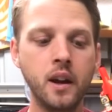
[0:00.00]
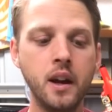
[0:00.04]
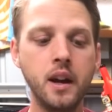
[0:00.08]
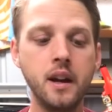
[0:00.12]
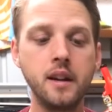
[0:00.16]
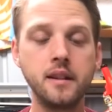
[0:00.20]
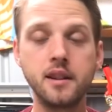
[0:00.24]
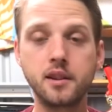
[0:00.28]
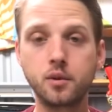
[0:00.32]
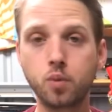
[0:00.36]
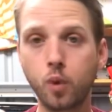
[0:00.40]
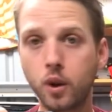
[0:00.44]

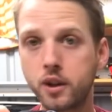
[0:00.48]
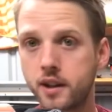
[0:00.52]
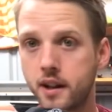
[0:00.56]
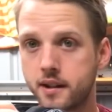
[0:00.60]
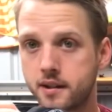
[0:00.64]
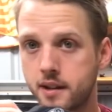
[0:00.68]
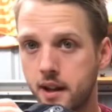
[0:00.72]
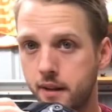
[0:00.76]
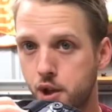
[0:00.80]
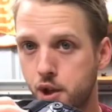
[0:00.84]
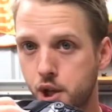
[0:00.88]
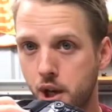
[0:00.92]
This one does
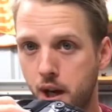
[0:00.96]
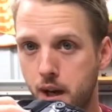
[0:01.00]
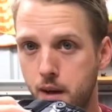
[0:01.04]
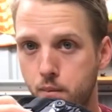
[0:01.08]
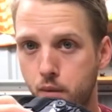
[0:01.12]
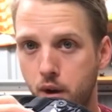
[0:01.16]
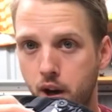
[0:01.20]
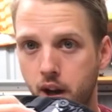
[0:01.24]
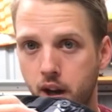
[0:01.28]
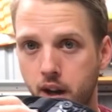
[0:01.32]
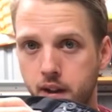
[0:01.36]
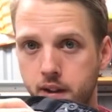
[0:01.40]
have the chain
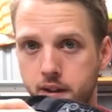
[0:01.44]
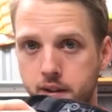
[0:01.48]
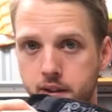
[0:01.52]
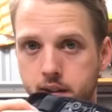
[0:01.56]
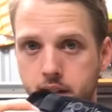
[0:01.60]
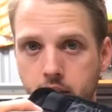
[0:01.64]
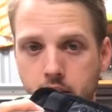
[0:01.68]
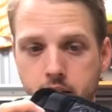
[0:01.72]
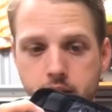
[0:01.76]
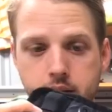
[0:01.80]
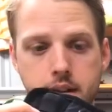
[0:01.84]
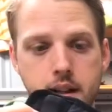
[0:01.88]
breaker, so
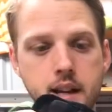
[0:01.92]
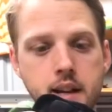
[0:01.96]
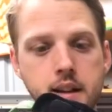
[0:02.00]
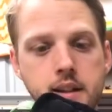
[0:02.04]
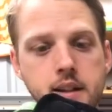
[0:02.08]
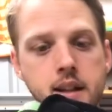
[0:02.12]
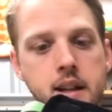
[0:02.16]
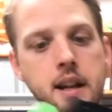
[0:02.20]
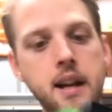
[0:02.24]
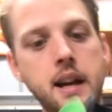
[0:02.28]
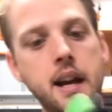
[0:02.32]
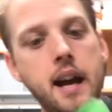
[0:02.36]
that's neat.
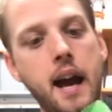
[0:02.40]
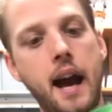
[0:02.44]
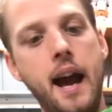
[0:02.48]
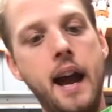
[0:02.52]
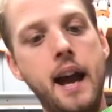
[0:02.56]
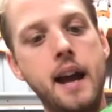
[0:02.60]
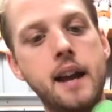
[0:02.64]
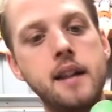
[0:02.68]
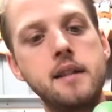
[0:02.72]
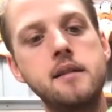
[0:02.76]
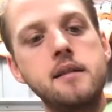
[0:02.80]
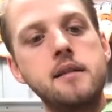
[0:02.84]

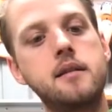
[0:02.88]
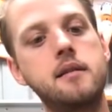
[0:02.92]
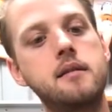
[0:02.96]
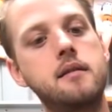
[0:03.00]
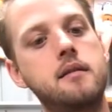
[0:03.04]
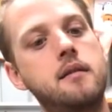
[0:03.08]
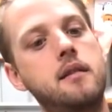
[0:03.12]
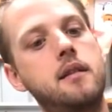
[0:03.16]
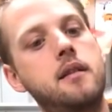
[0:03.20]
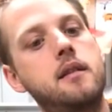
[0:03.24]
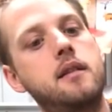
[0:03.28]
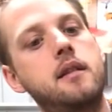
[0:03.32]
And
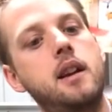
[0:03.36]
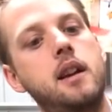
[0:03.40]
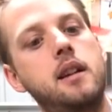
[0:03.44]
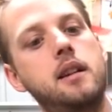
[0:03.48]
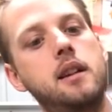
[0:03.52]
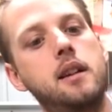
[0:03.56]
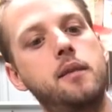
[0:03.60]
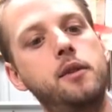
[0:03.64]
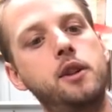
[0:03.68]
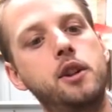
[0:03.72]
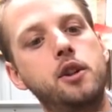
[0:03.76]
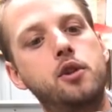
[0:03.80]
that
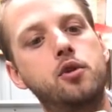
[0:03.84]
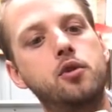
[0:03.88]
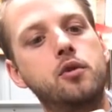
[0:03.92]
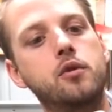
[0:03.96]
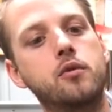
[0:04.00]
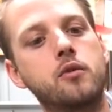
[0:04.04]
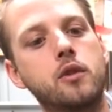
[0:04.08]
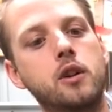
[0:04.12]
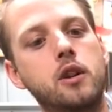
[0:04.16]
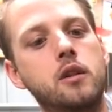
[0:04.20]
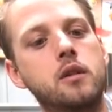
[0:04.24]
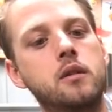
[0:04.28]
lovely tool
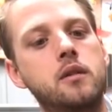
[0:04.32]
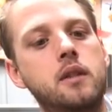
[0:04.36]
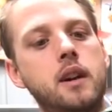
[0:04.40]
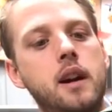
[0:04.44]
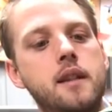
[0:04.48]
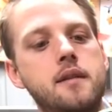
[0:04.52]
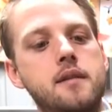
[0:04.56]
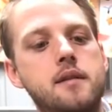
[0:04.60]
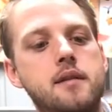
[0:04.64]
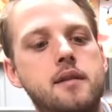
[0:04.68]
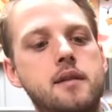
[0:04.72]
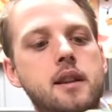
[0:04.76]
roll.
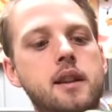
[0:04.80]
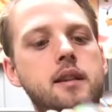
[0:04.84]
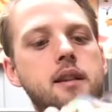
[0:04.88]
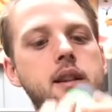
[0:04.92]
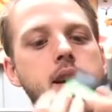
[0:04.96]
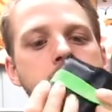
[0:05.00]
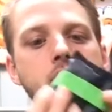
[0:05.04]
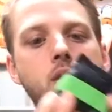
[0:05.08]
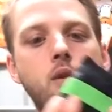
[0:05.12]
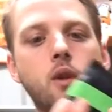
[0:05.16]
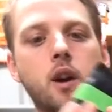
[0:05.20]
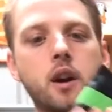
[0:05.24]
As I said,
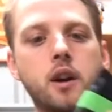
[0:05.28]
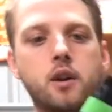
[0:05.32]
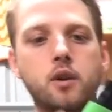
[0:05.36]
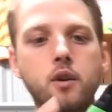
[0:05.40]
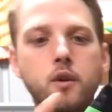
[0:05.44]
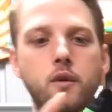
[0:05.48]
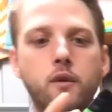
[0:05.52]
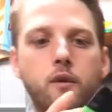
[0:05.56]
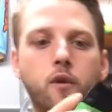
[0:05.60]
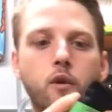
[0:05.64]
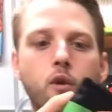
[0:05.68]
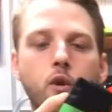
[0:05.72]
that's quite good
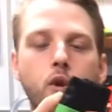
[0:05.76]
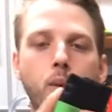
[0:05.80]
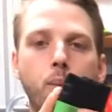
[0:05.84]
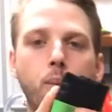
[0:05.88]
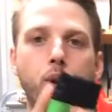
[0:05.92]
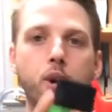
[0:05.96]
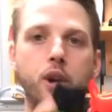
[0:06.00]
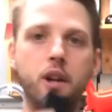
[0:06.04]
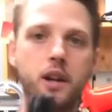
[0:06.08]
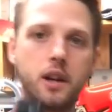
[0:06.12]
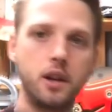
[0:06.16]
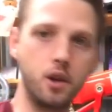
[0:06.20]
for
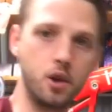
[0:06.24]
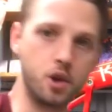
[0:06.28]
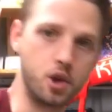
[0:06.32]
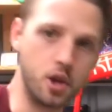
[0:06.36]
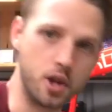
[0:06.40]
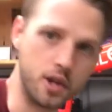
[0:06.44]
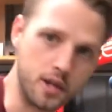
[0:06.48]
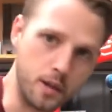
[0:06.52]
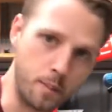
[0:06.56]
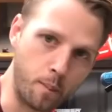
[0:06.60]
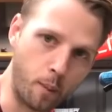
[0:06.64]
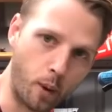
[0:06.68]
putting in your
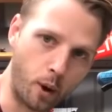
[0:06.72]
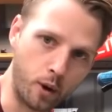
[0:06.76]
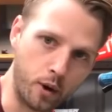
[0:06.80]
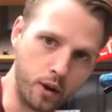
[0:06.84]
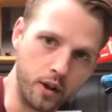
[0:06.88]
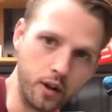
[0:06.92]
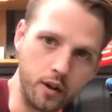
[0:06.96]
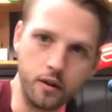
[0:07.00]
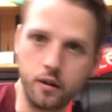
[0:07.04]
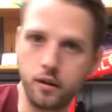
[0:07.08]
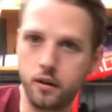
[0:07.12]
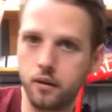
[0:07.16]
jersey
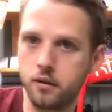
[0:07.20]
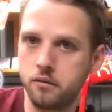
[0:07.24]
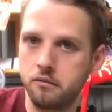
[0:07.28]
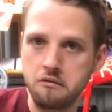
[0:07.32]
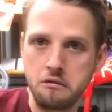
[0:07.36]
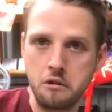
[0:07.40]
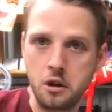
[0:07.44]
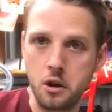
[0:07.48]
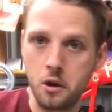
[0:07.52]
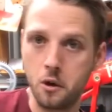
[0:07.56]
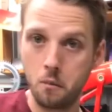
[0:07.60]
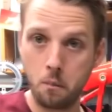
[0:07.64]
pocket or
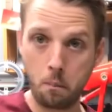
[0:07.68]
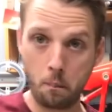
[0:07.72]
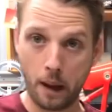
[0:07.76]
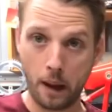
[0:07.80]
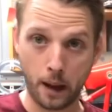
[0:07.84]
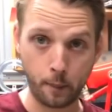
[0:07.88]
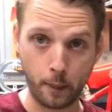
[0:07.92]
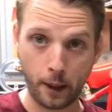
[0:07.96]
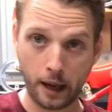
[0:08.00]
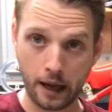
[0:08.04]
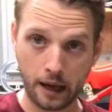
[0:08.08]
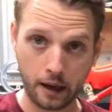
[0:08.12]

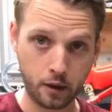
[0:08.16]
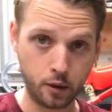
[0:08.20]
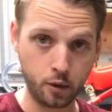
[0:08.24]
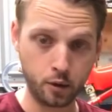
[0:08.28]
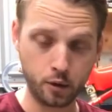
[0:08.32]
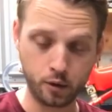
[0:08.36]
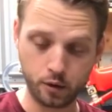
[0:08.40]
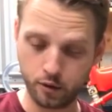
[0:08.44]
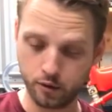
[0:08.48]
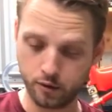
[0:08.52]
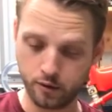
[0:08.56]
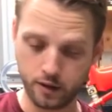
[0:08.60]
backpack
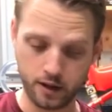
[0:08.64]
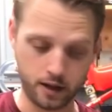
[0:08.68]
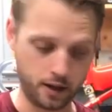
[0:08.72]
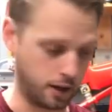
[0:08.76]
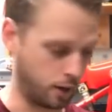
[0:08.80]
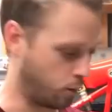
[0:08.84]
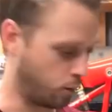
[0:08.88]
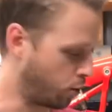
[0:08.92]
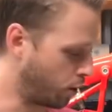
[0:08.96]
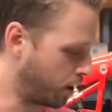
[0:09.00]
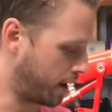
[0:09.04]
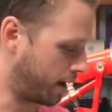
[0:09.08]
or
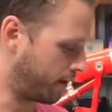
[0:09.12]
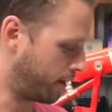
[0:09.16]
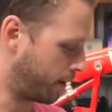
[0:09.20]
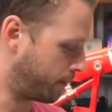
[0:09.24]
whatever.